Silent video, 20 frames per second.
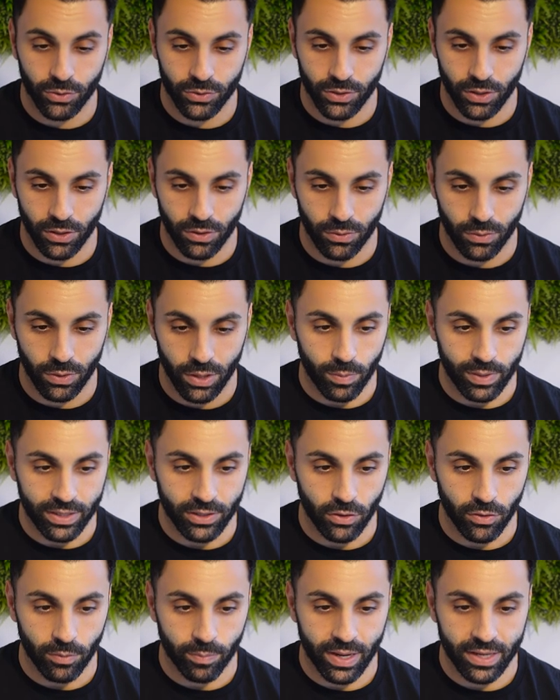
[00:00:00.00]
so probably
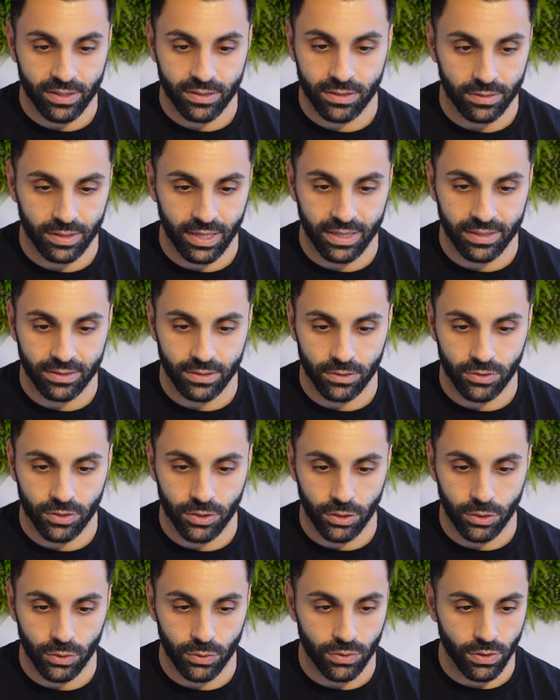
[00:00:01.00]
not the best data to
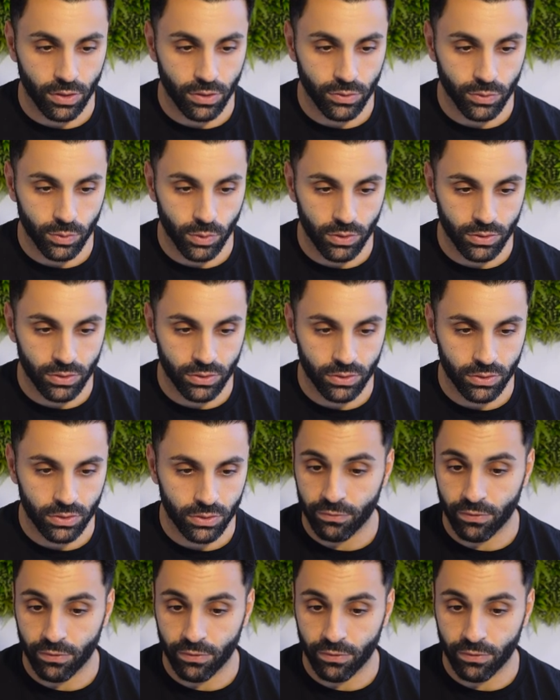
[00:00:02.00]
use those ones.